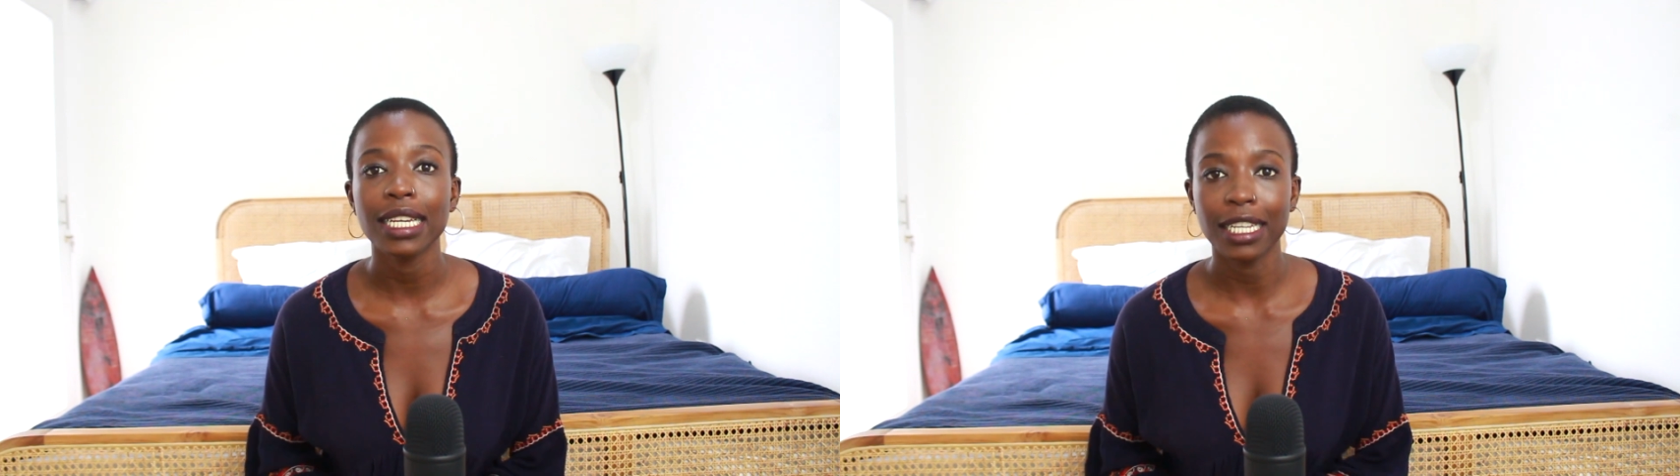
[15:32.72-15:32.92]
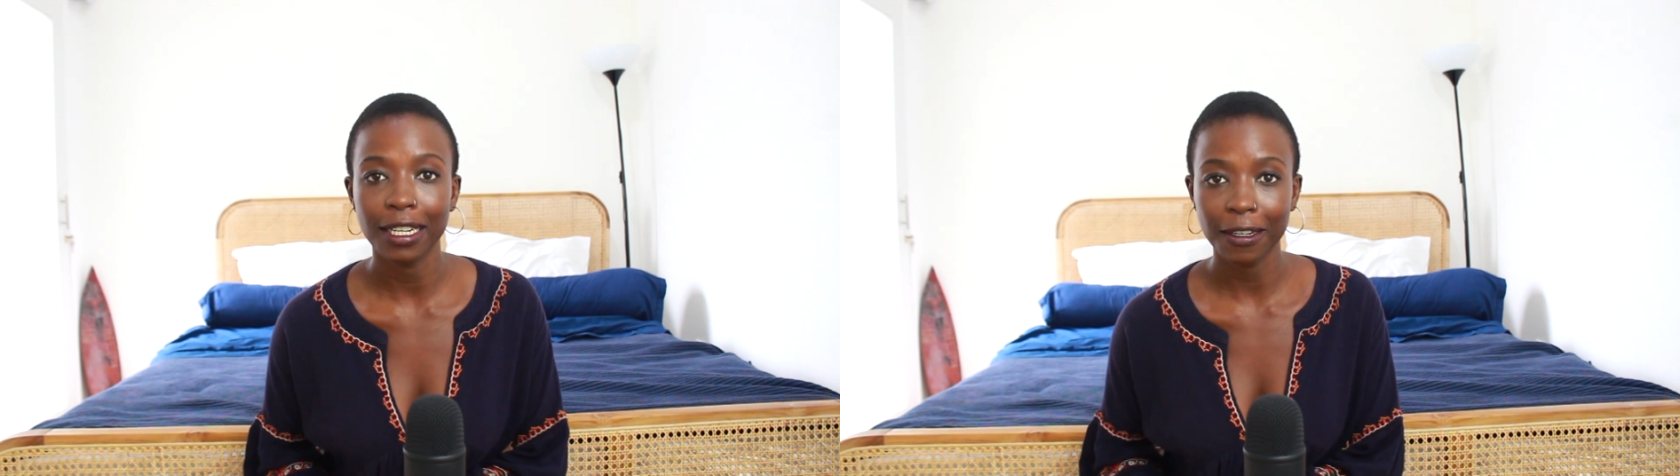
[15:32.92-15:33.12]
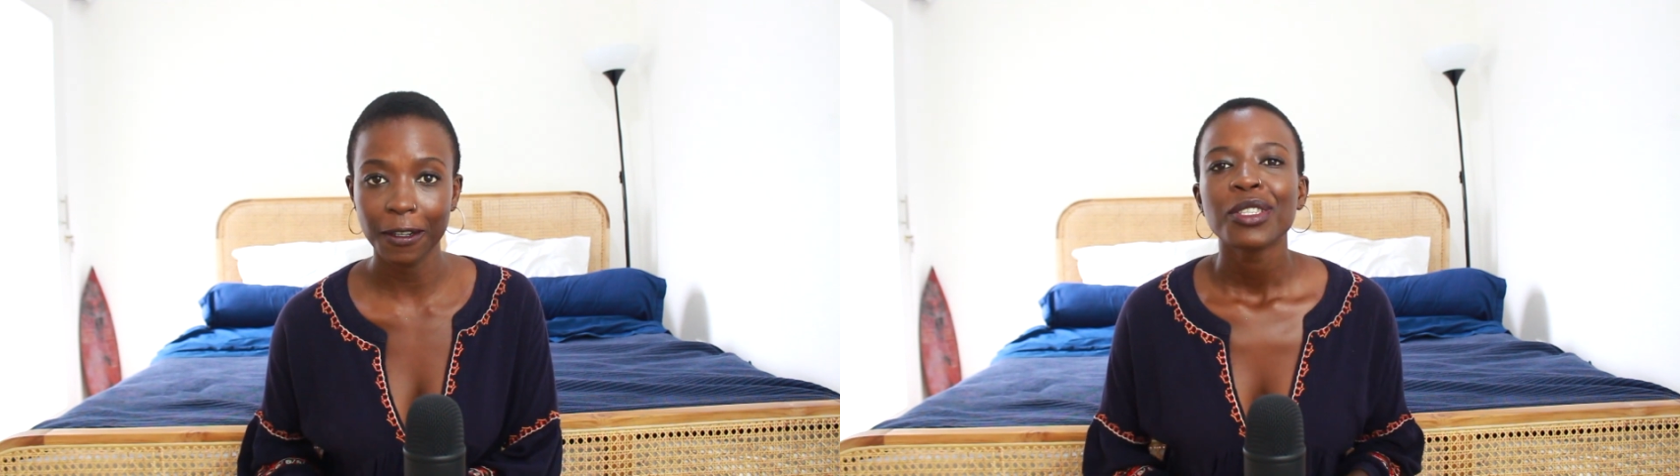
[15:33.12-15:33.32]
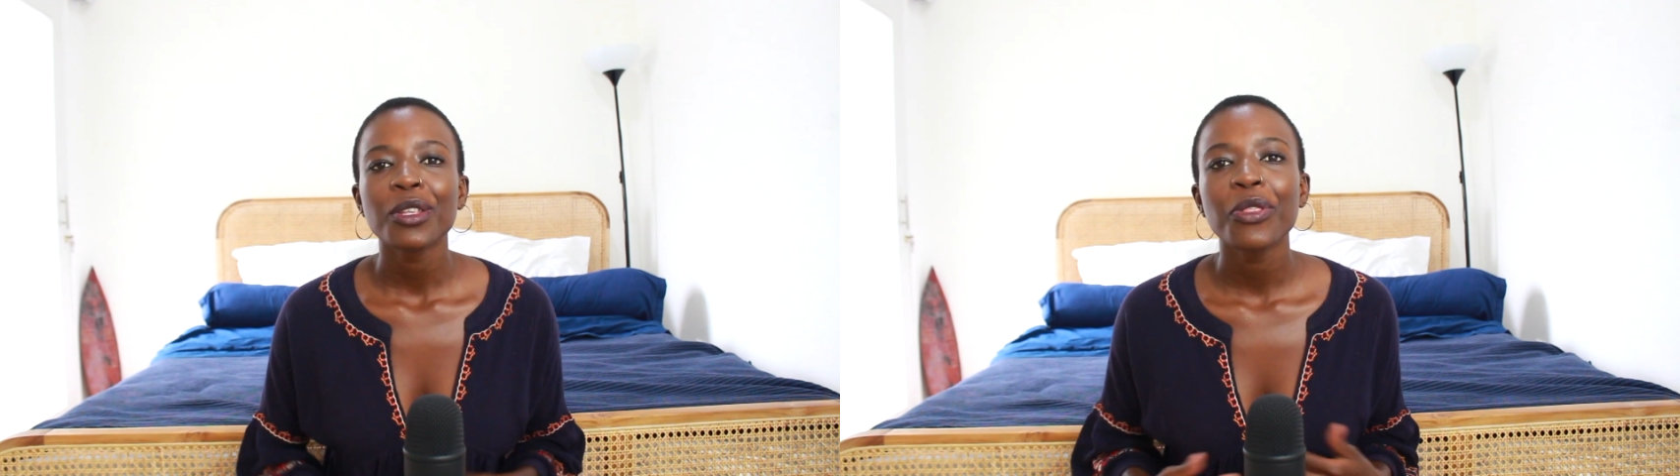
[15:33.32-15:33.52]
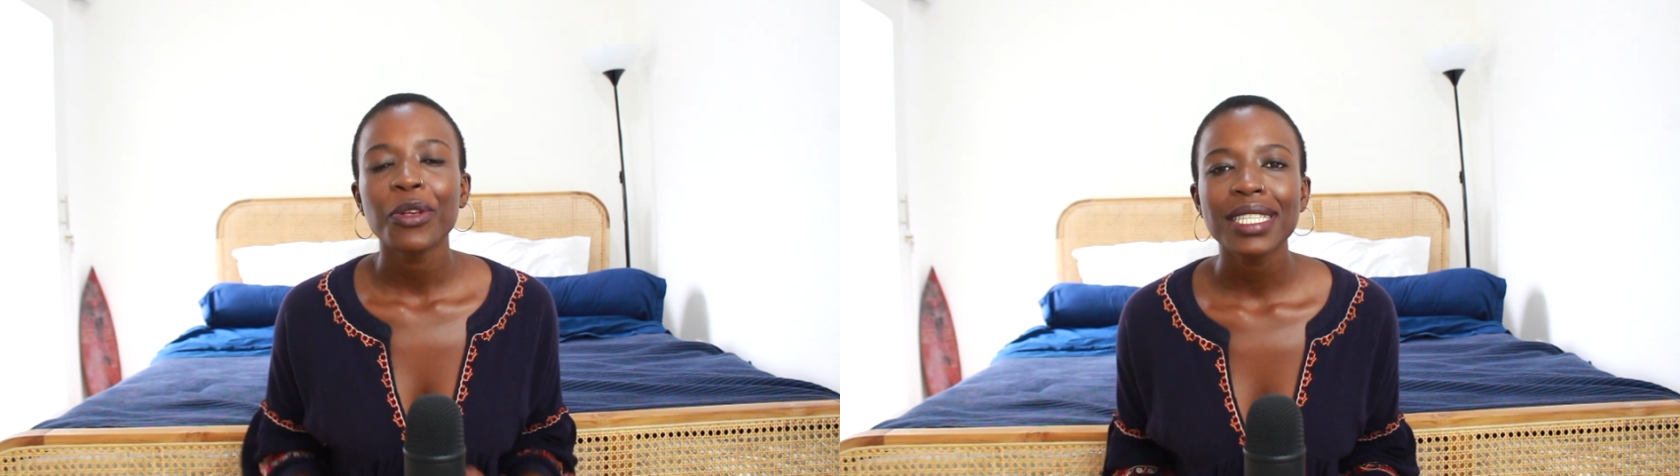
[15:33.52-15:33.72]
in.
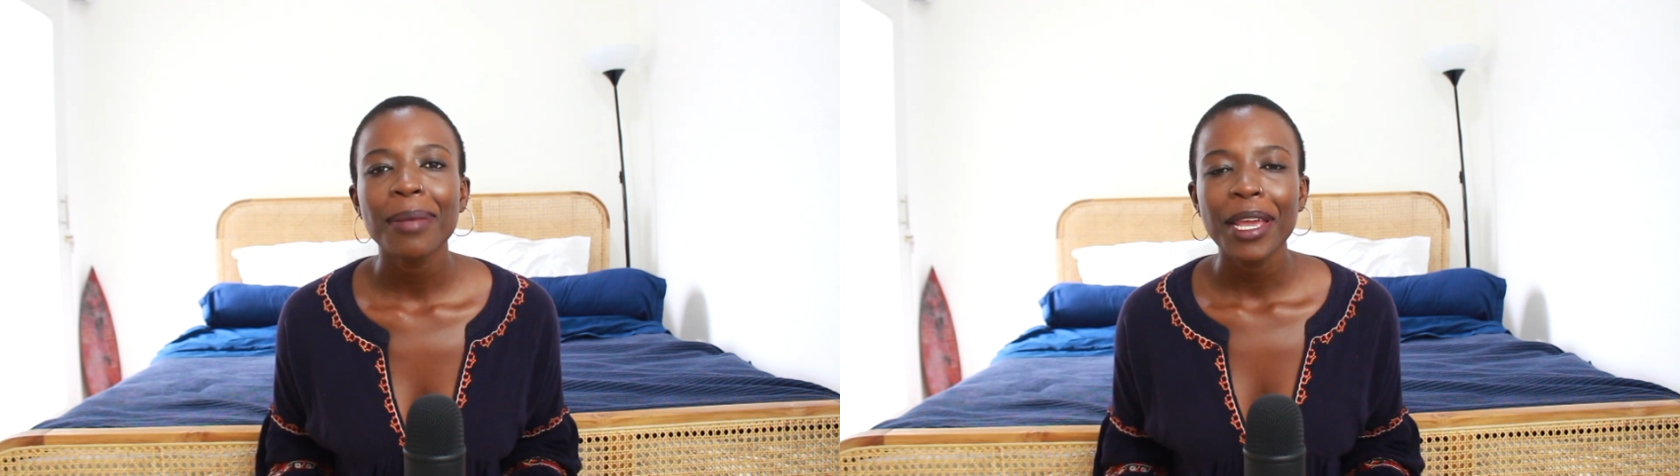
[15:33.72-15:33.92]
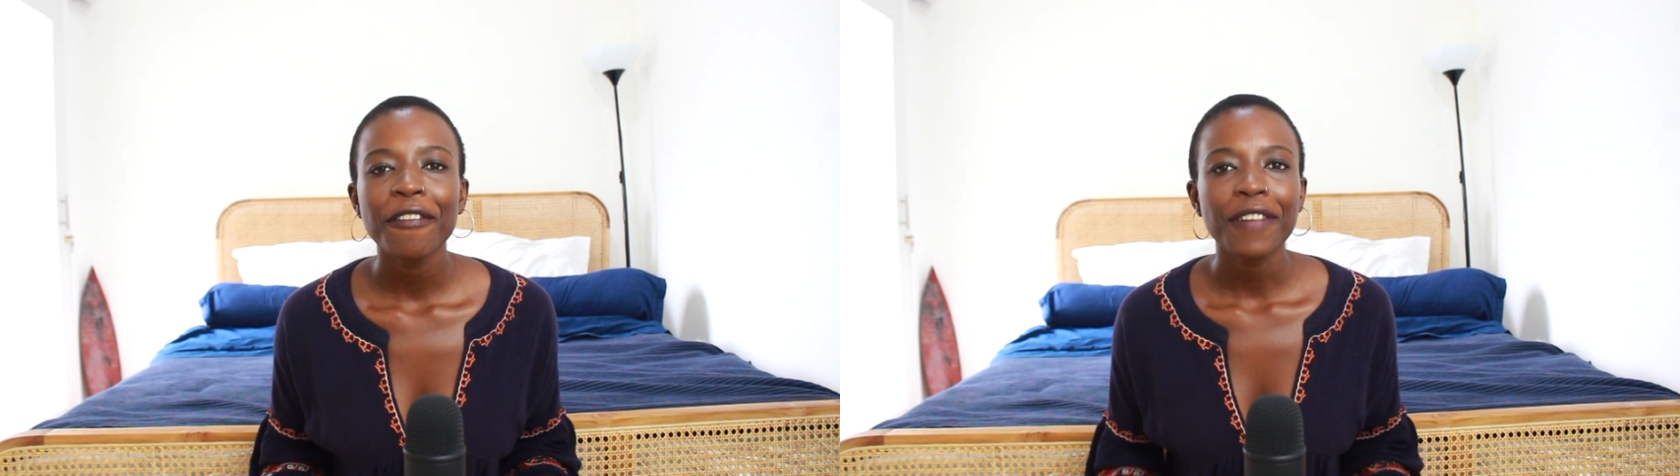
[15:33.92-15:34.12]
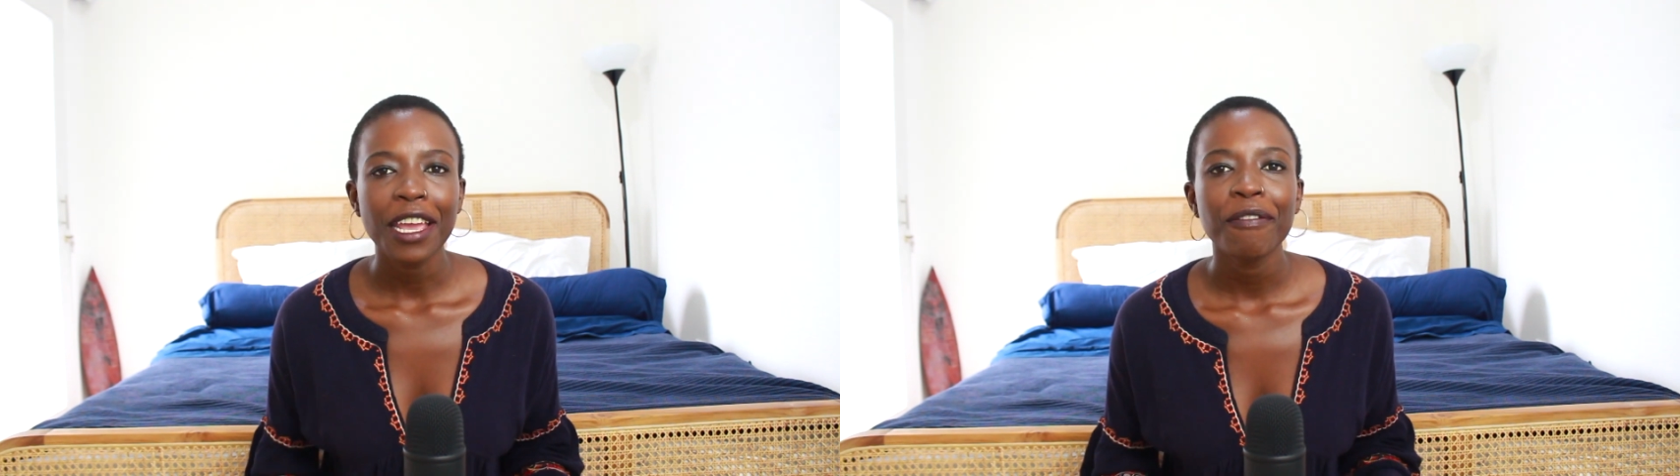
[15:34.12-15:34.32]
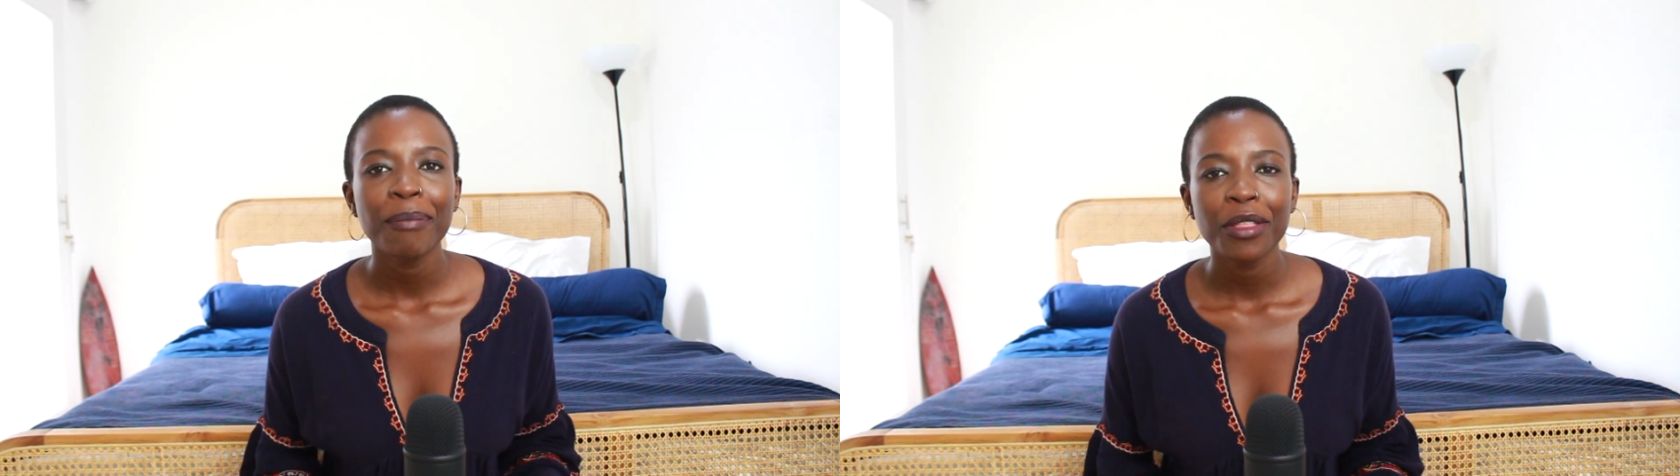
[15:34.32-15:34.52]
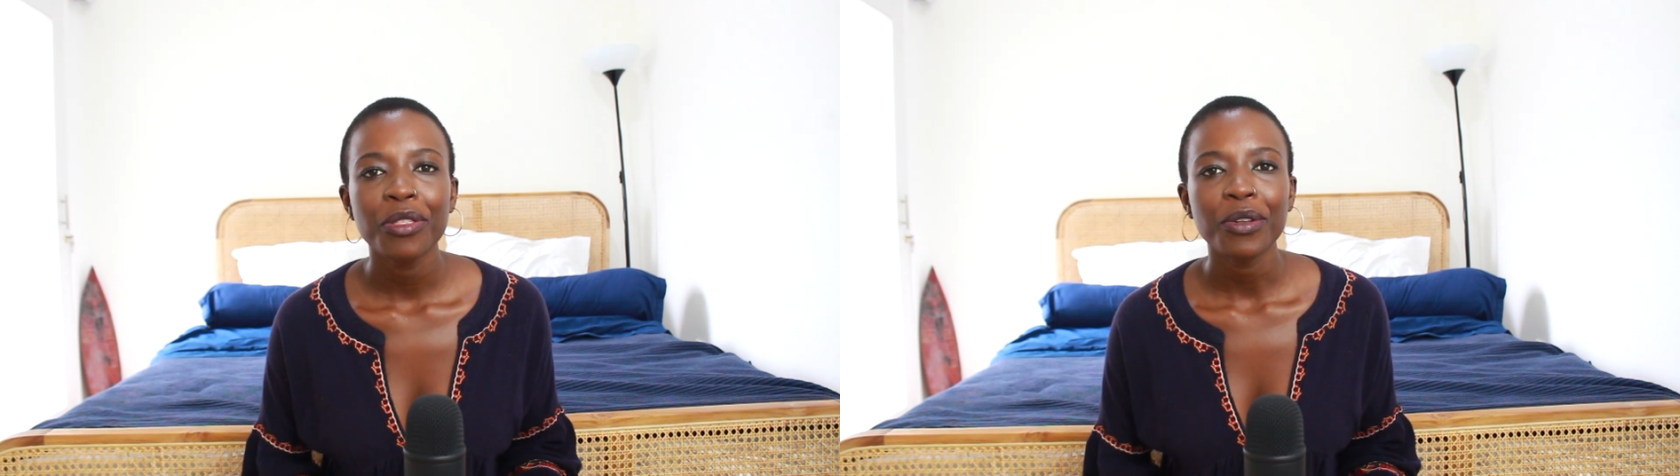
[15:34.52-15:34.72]
So those are my 5
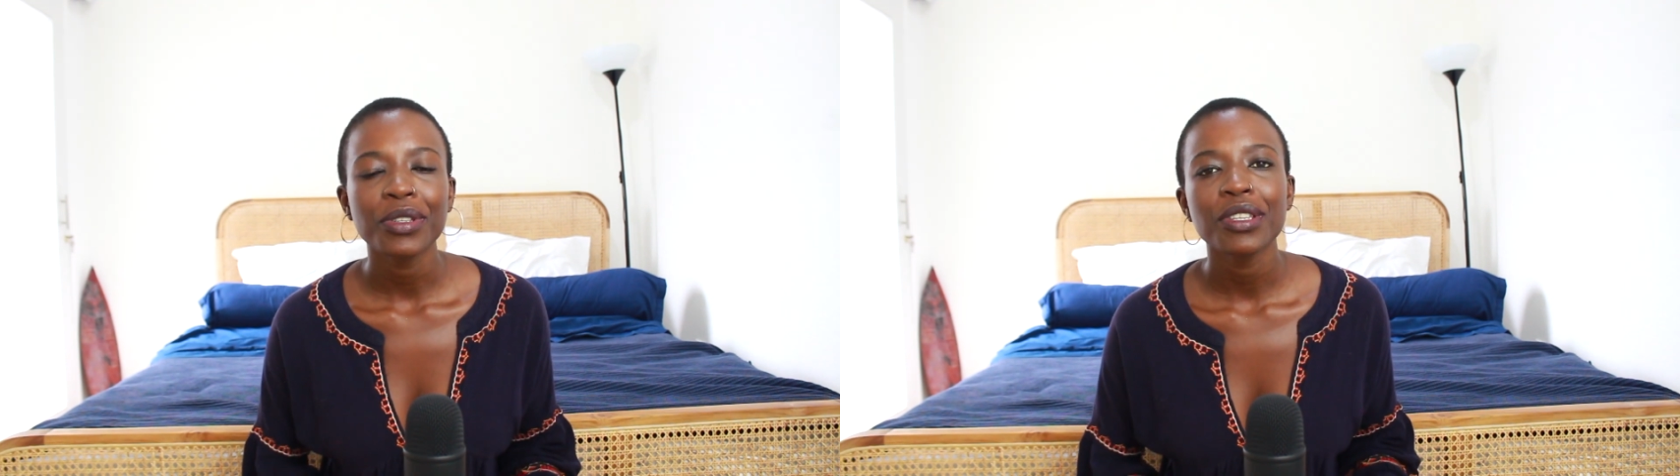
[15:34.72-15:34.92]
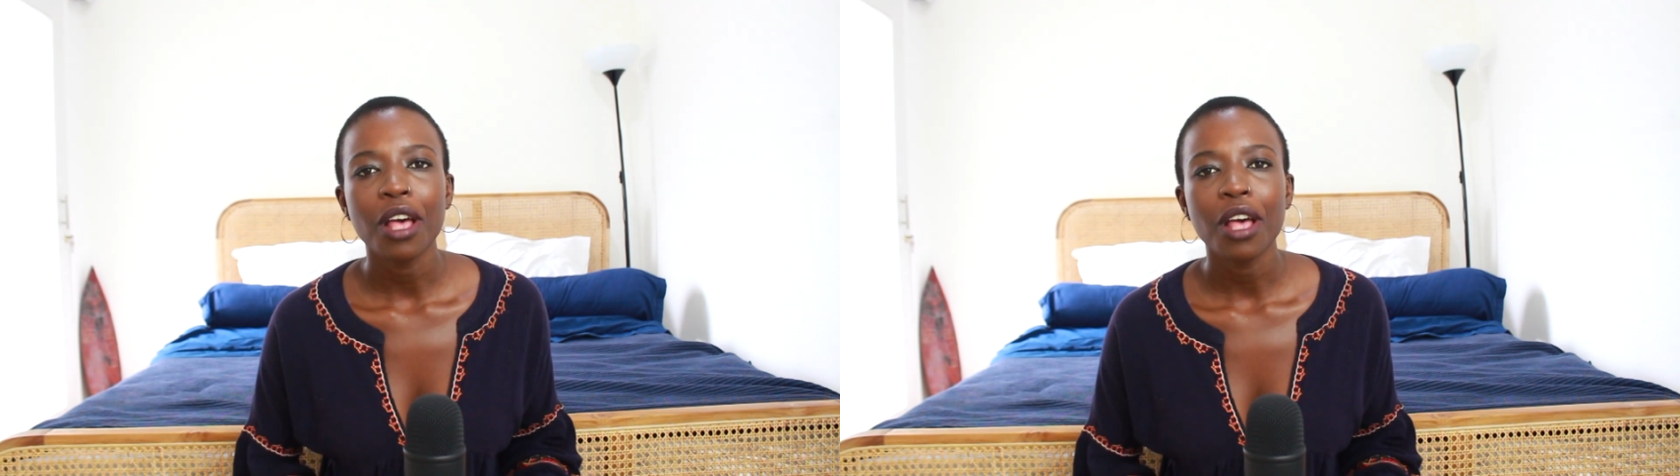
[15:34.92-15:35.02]
methods